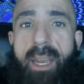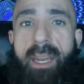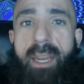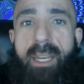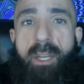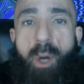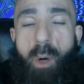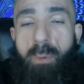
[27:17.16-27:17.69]

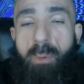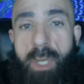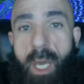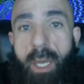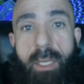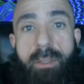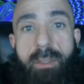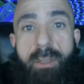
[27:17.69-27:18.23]
any golden
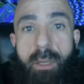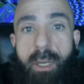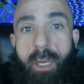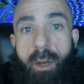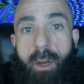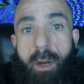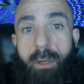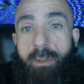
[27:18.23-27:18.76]
nuggets in,
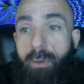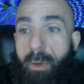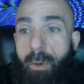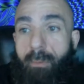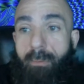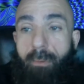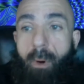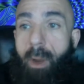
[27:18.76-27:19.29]
in our tr-
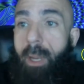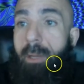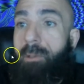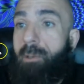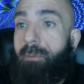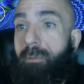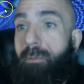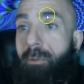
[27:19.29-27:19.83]
voyage
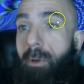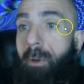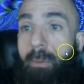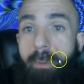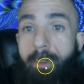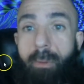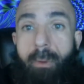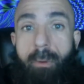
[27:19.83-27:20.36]
of
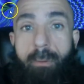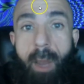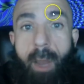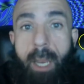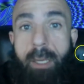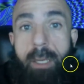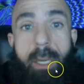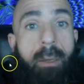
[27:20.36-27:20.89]
truth
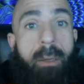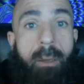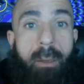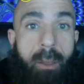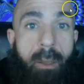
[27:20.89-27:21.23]
finding.